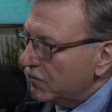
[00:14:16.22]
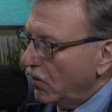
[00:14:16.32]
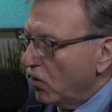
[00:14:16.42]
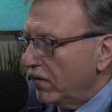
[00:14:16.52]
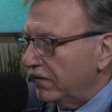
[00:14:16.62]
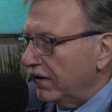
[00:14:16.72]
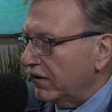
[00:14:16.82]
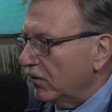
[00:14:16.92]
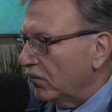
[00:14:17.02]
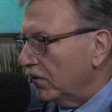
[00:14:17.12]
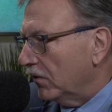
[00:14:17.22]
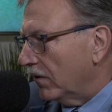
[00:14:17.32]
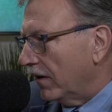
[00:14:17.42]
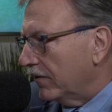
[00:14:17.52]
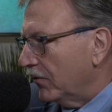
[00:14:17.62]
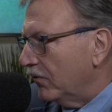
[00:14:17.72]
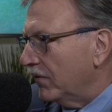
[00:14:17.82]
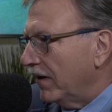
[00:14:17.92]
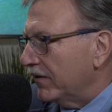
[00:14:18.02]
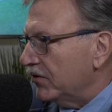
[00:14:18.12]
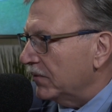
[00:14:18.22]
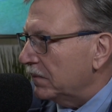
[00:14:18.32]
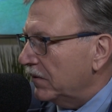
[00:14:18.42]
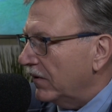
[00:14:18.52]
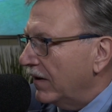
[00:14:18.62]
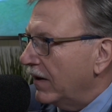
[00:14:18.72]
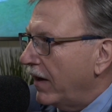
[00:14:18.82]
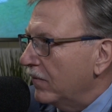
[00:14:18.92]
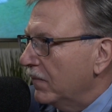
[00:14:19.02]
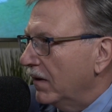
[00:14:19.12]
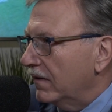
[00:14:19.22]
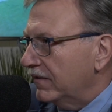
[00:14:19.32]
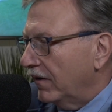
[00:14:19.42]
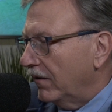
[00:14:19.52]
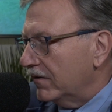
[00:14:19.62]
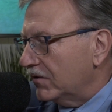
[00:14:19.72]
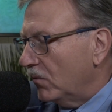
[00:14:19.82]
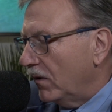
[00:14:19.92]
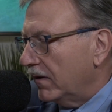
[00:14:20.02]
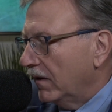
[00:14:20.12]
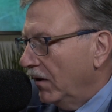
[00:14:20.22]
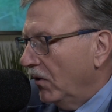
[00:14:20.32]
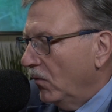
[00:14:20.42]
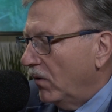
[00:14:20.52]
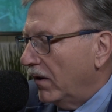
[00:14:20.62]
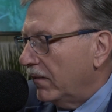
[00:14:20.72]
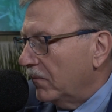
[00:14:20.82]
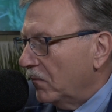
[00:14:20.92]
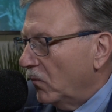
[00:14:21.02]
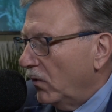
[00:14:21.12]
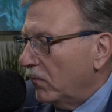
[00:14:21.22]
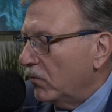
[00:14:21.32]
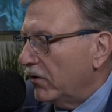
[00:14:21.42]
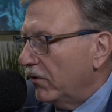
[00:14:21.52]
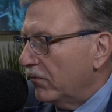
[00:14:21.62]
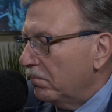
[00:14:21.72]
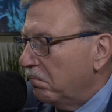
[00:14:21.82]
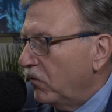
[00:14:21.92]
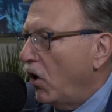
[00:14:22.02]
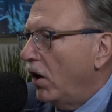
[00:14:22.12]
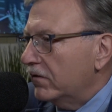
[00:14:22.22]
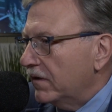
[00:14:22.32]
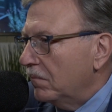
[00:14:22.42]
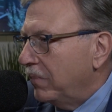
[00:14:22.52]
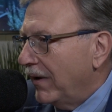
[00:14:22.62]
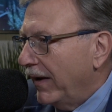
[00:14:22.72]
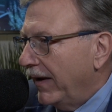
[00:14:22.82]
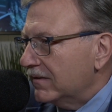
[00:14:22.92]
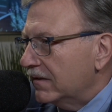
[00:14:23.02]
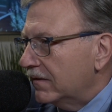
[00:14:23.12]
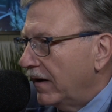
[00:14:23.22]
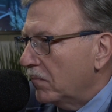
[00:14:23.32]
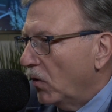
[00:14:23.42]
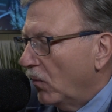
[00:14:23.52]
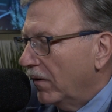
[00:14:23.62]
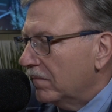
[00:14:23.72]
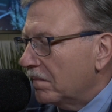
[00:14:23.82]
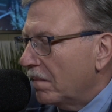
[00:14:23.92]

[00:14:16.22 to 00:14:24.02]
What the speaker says: a moment that you got notified you're getting out of the military. So what were your thoughts and plans at that moment?